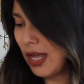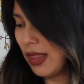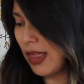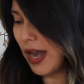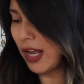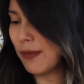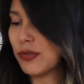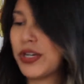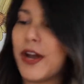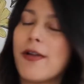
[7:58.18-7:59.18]
that it
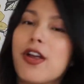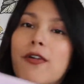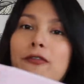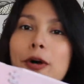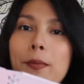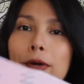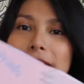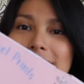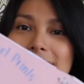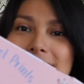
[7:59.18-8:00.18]
comes here, your
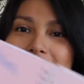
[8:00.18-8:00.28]
footprints